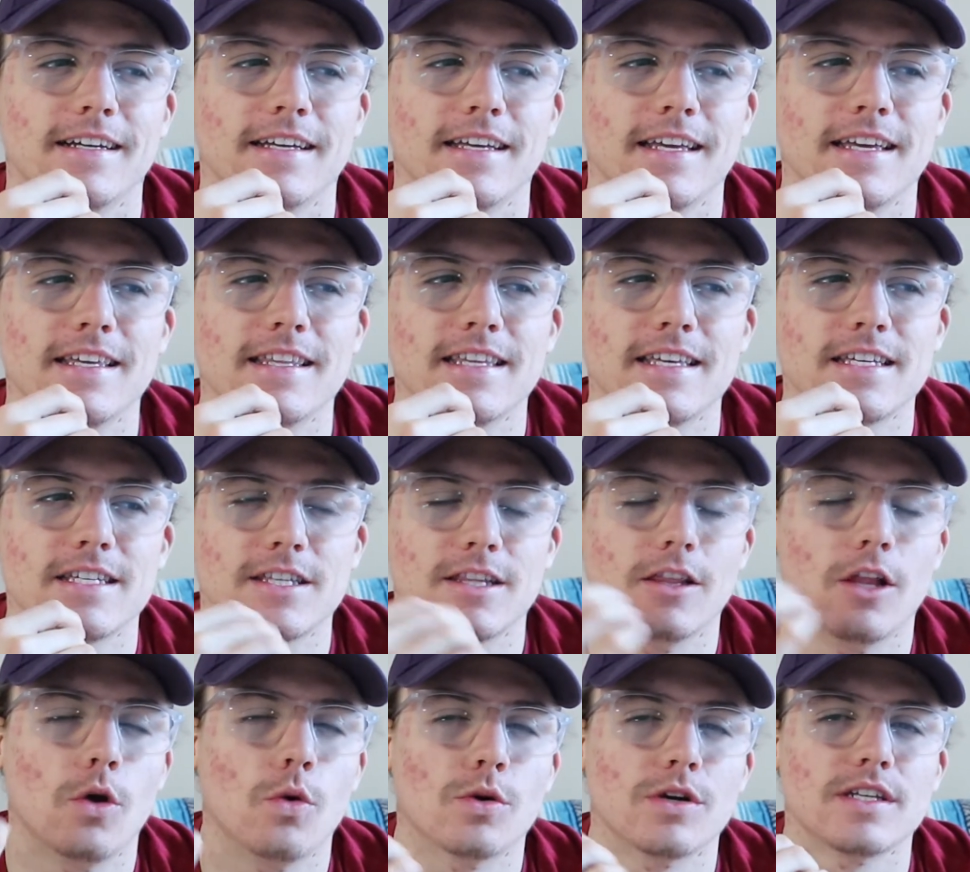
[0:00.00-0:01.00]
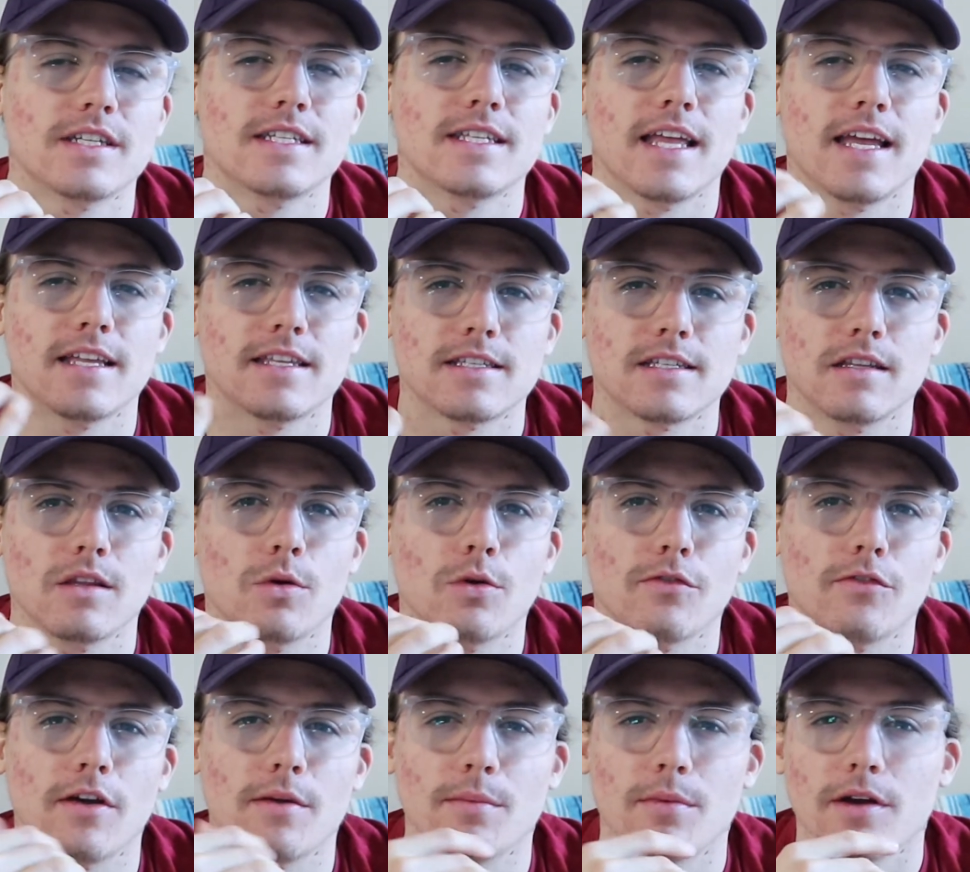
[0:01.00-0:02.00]
in these lower states, lower
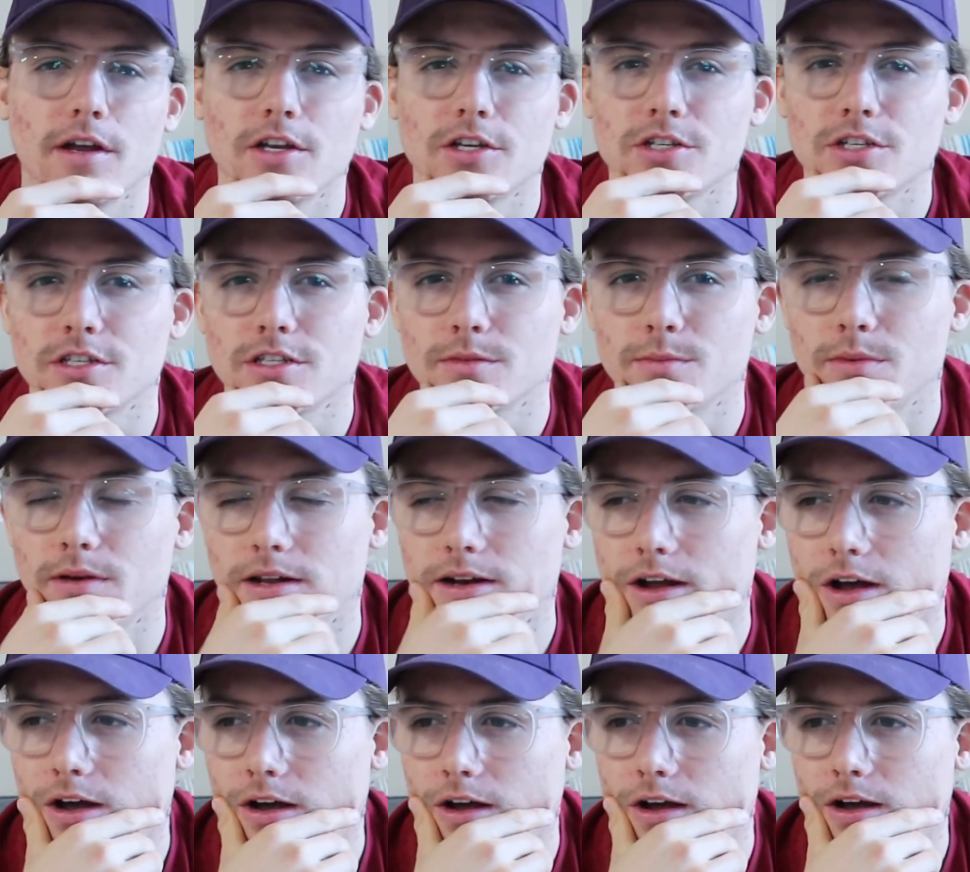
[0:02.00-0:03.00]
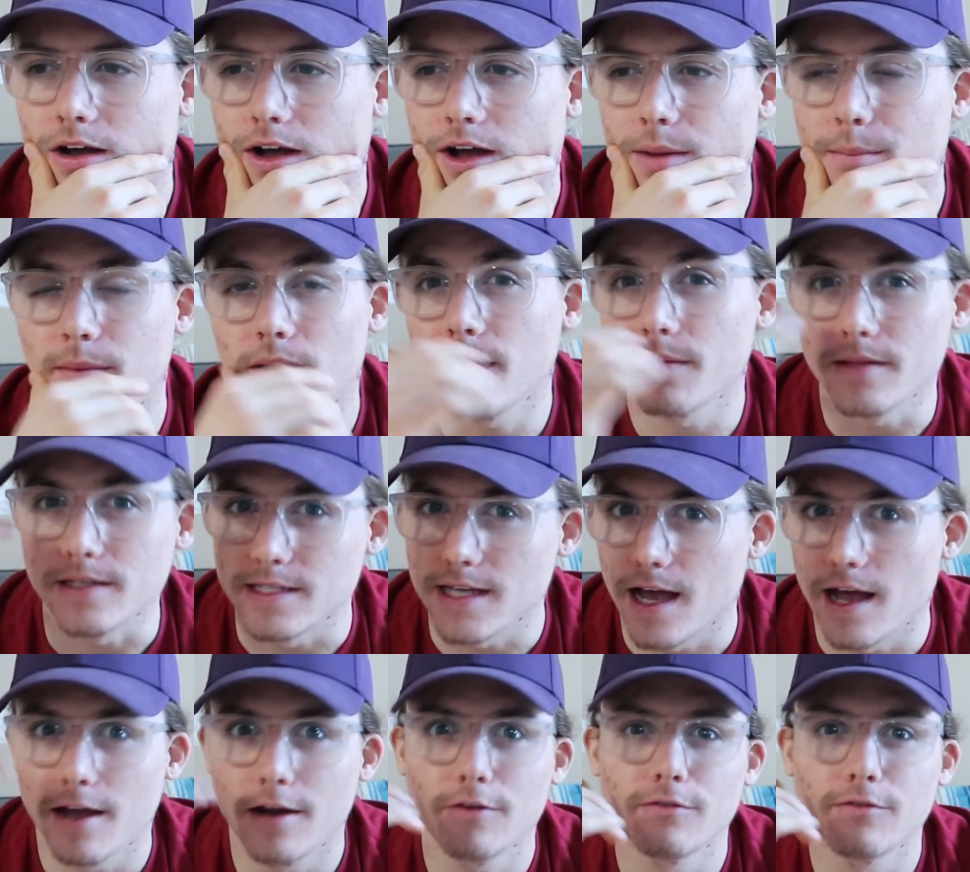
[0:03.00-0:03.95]
vibrations, but I'm not in these higher